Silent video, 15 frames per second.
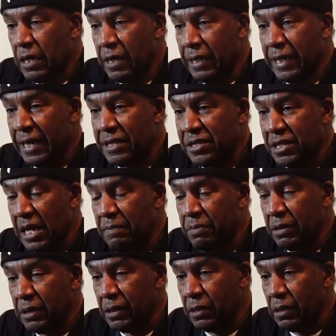Led
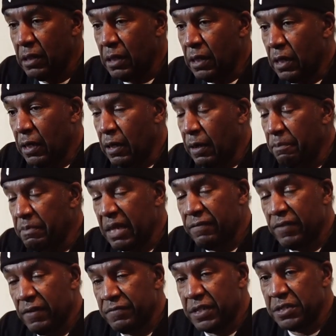Zeppelin,
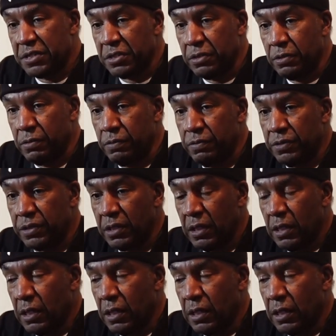B-52s.